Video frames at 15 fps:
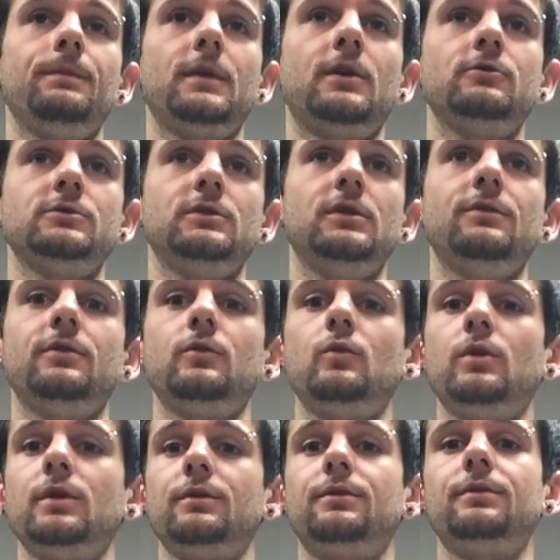living
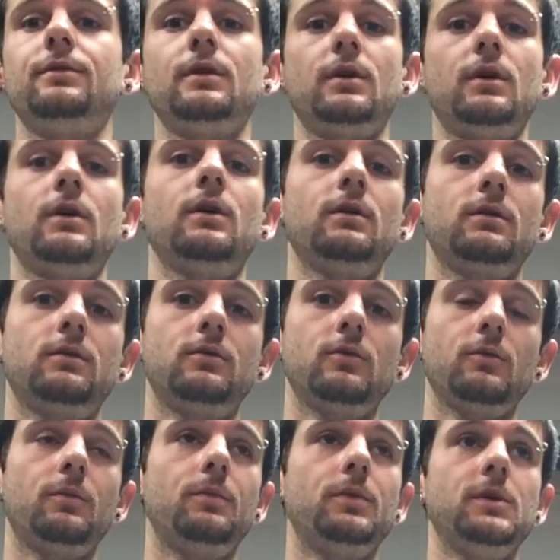with a
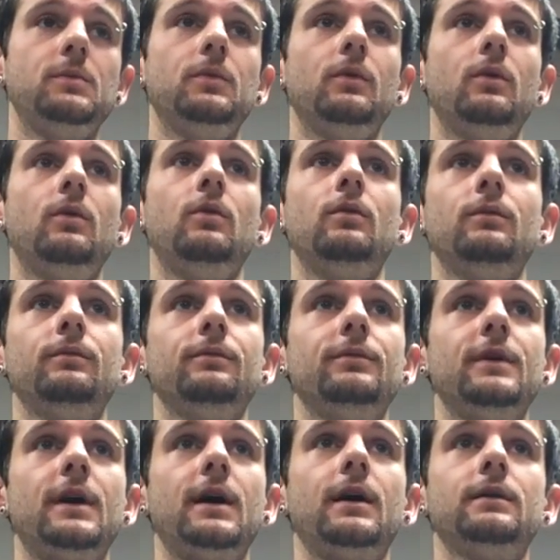group of people
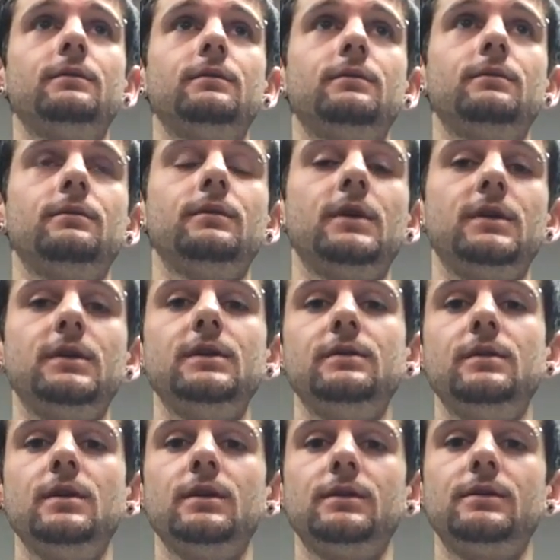that
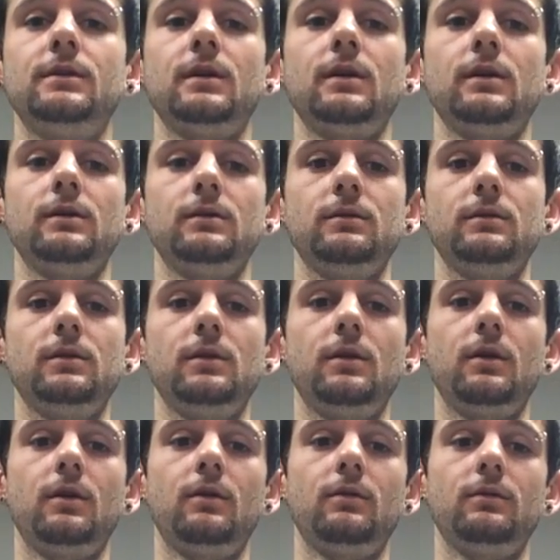did this, and
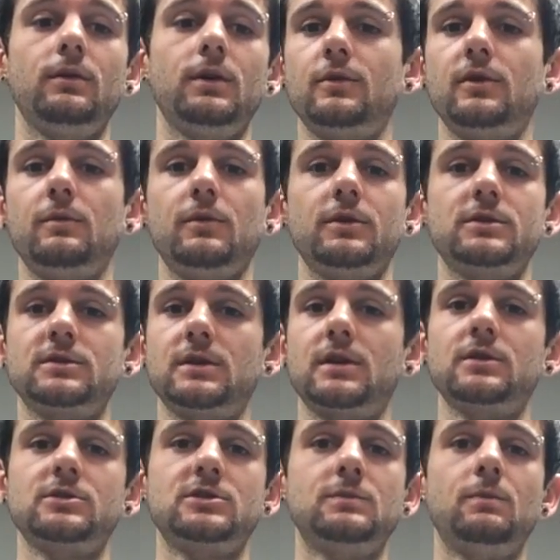pretty much like
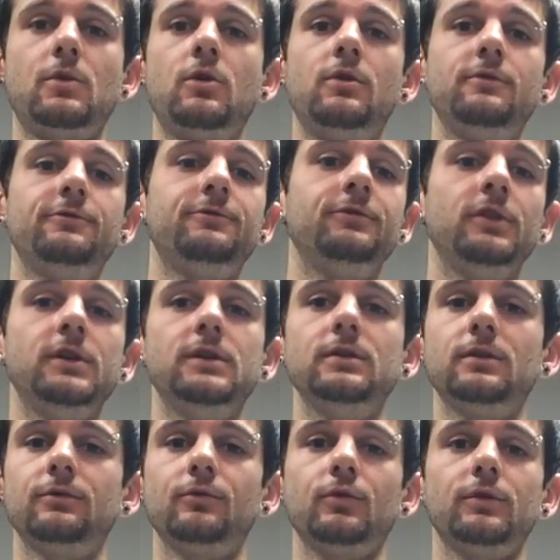a small fleet
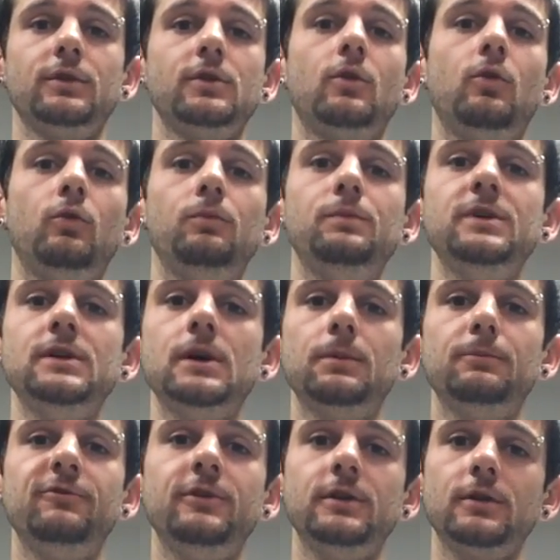of really old,
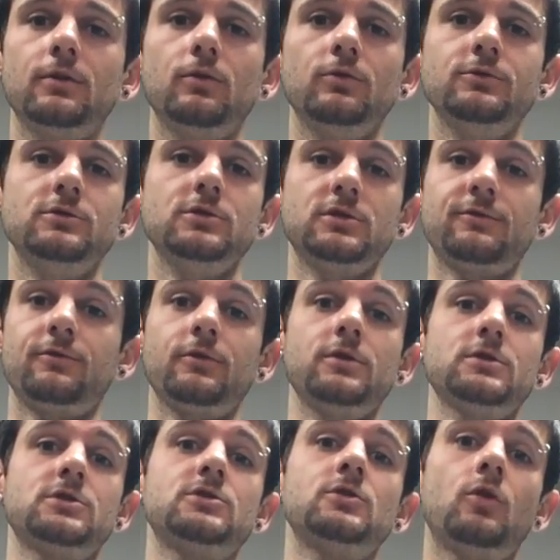beat-up vehicles just for
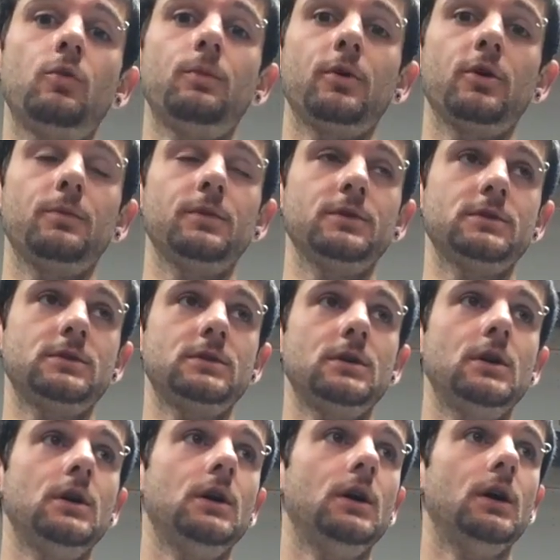this sole purpose.
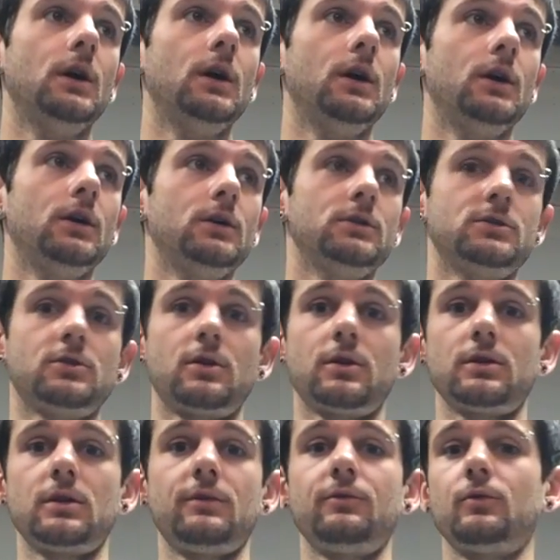So I
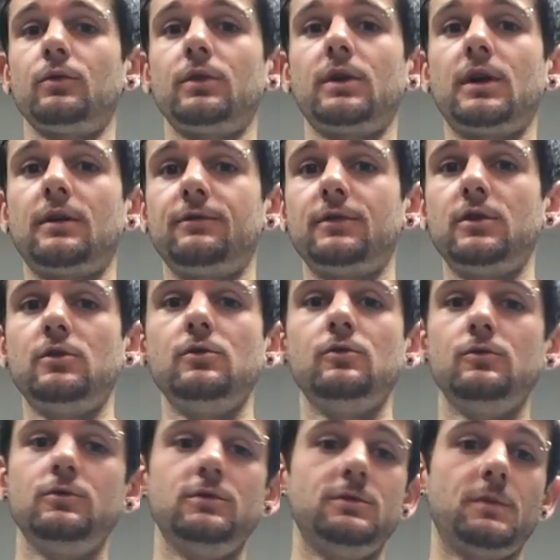didn't even really have to
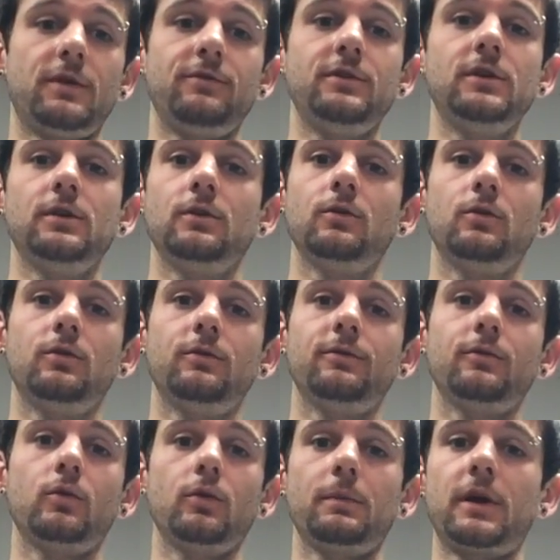use my vehicle
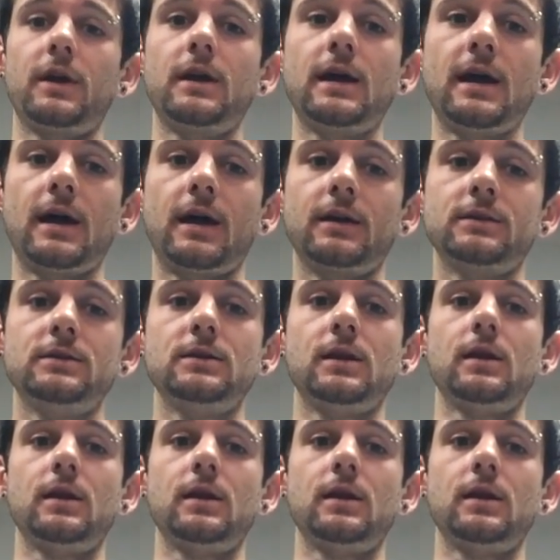or my gas,